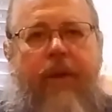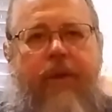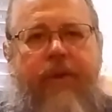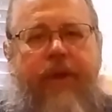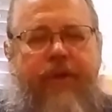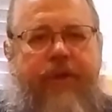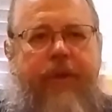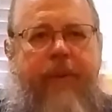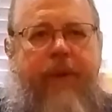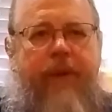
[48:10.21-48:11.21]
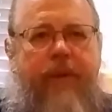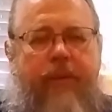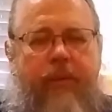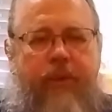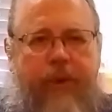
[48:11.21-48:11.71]
Saint
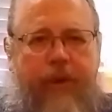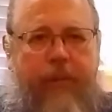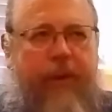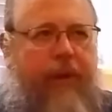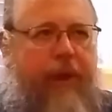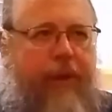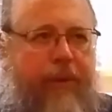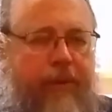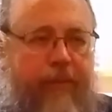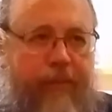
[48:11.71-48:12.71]
Simeon was a little bit later.